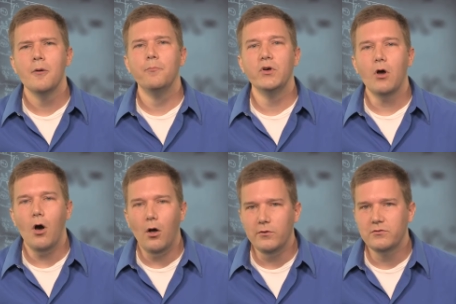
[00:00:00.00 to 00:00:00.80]
But
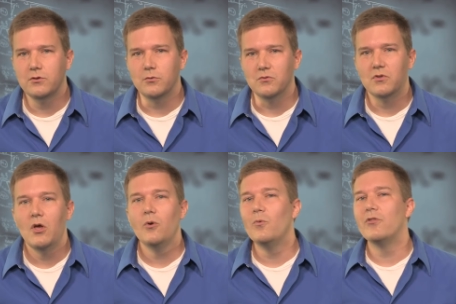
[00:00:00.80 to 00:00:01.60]
all students,
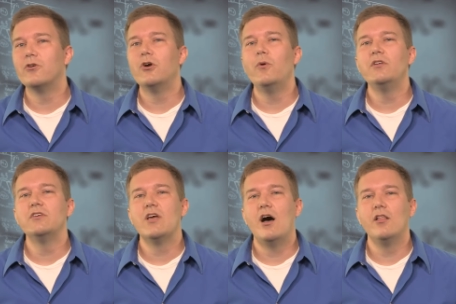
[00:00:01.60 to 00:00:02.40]
whether going
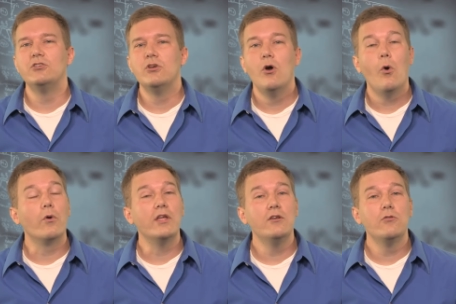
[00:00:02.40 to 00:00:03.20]
to college
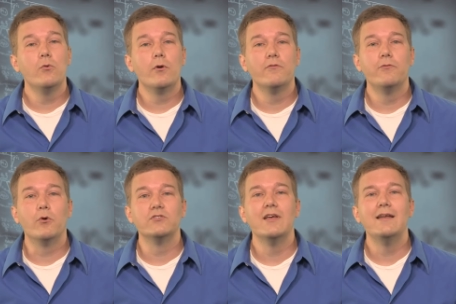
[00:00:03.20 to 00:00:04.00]
or into the
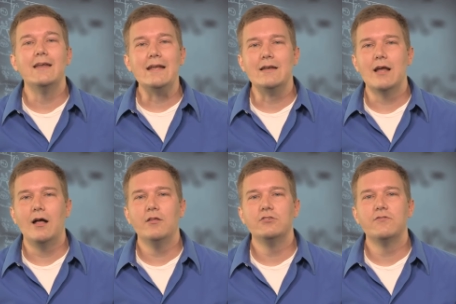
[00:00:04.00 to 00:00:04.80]
workforce, need
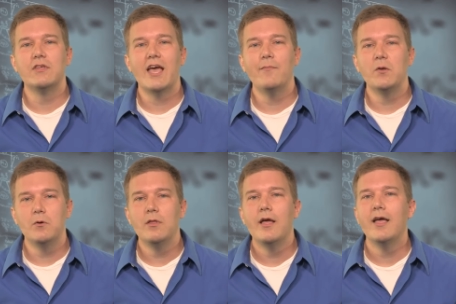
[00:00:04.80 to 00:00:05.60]
knowledge of the
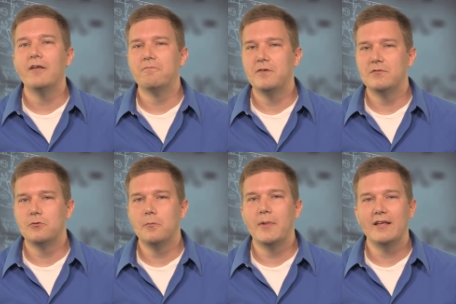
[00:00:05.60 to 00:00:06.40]
chemical and
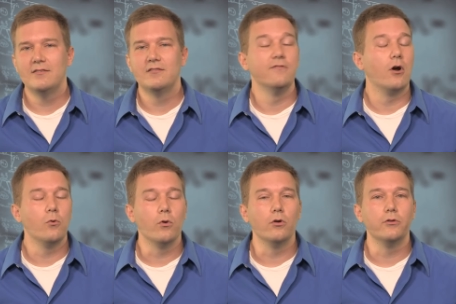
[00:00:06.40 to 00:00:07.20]
physical basis of
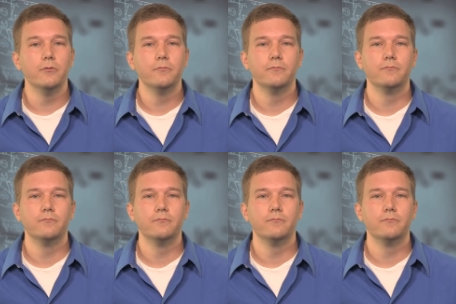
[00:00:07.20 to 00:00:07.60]
our world.